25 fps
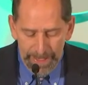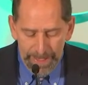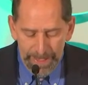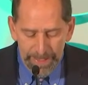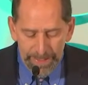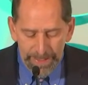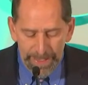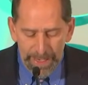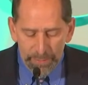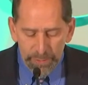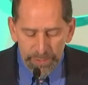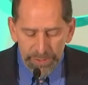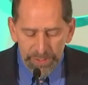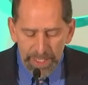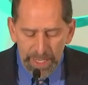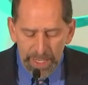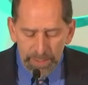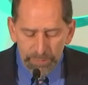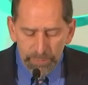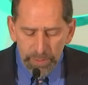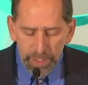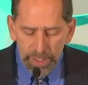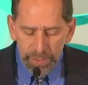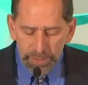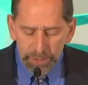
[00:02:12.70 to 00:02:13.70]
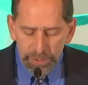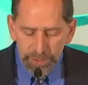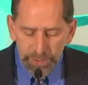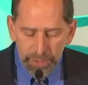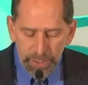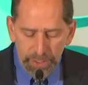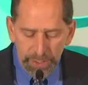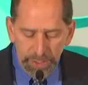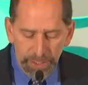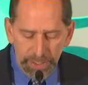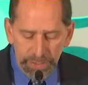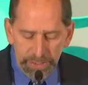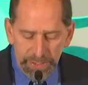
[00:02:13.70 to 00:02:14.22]
Now, when Don Rucker
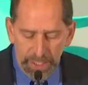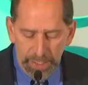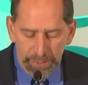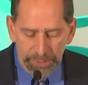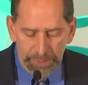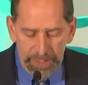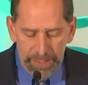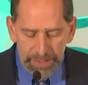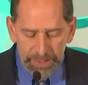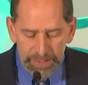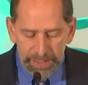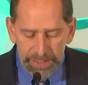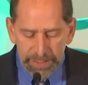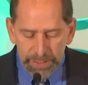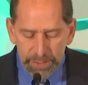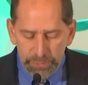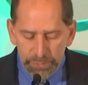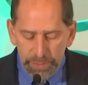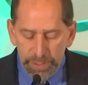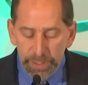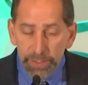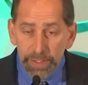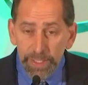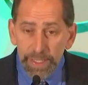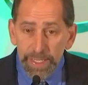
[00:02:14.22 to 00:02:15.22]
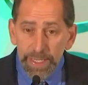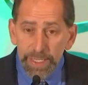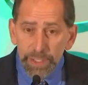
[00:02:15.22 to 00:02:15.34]
started his health IT career,